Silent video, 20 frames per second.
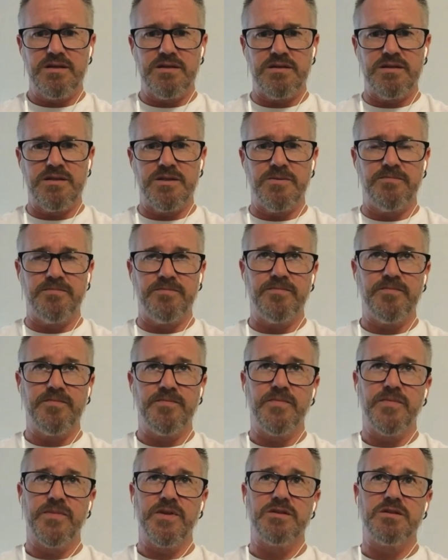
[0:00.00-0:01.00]
um,
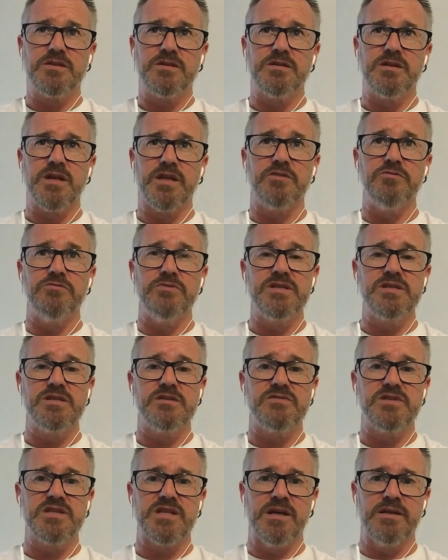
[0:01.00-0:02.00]
at the risk
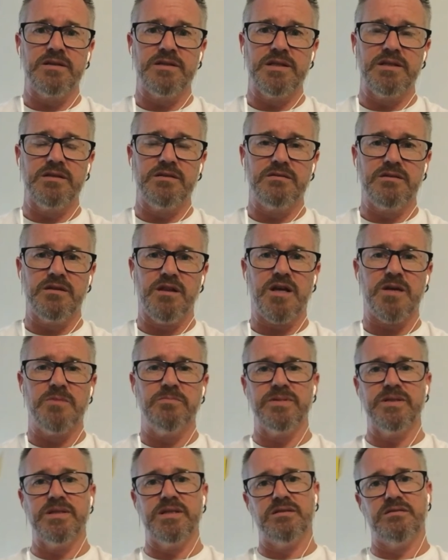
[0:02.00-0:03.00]
of sounding like I'm
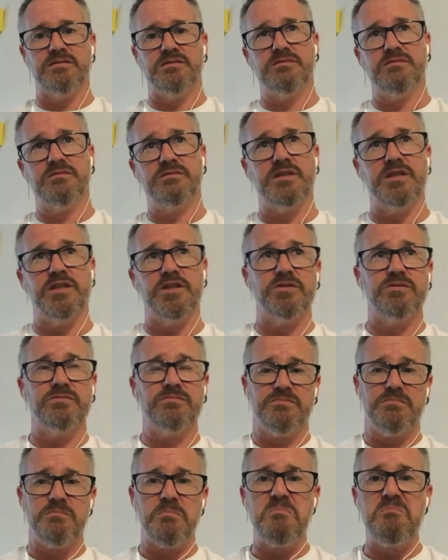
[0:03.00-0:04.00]
being, you know,
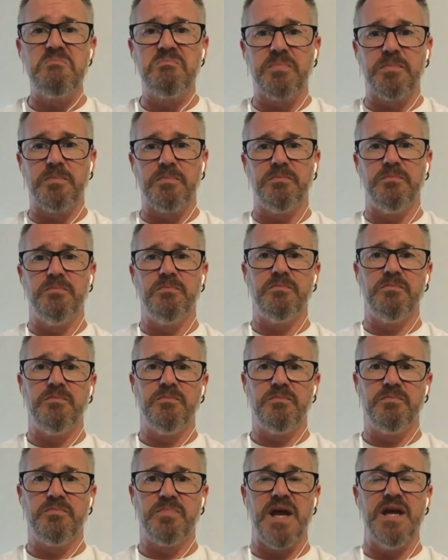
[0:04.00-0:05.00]

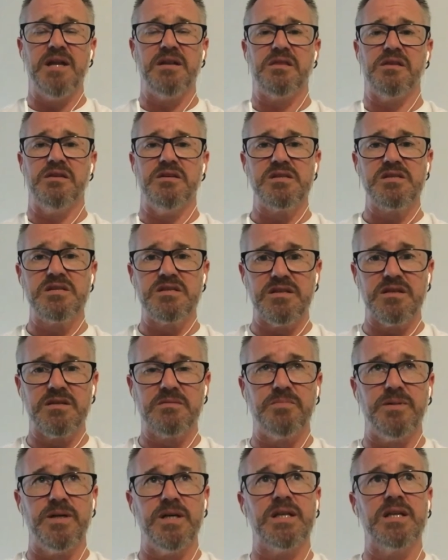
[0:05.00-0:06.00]
pantheistic,
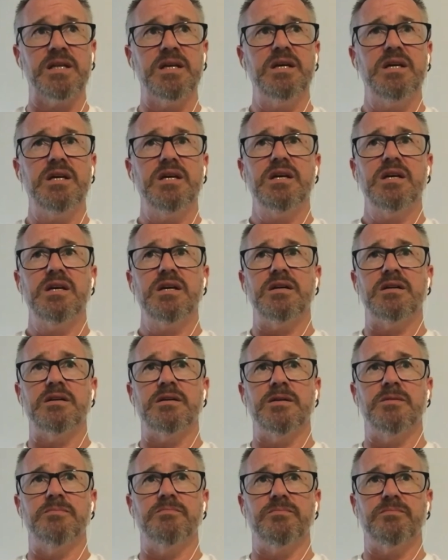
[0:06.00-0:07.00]
but
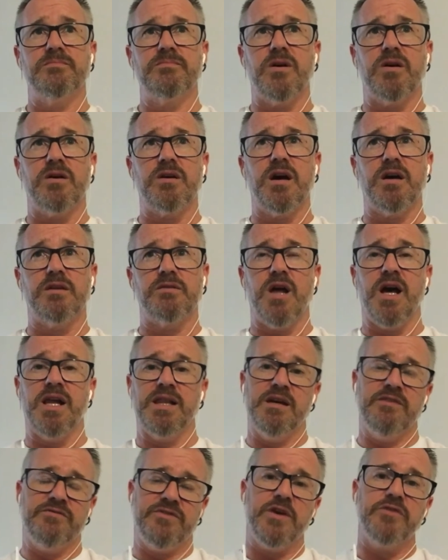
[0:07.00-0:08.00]
um, I, I
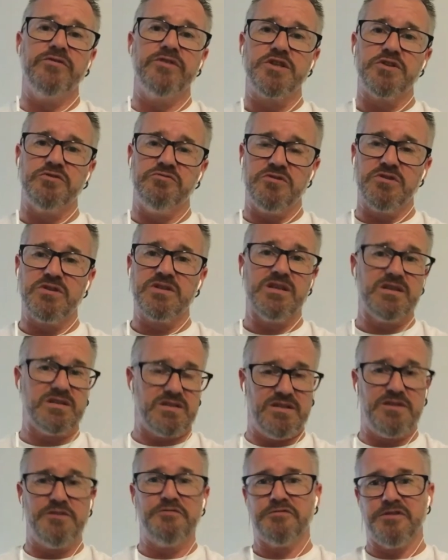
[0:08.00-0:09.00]
love how Richard Rohr says
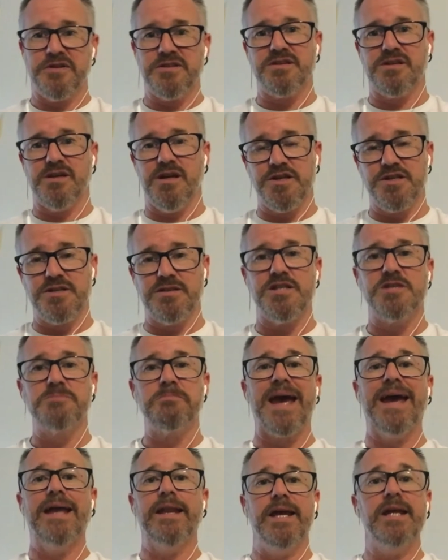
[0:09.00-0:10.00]
the differentiation is
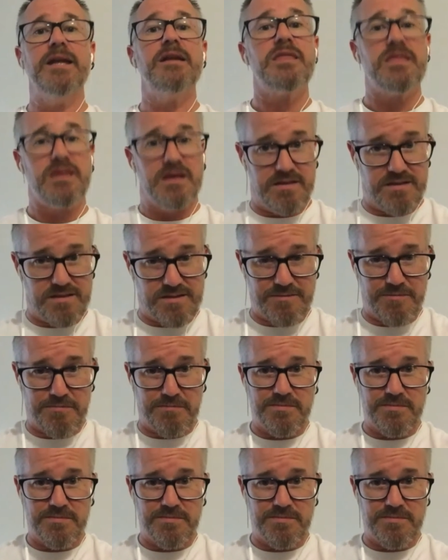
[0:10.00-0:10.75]
panentheism.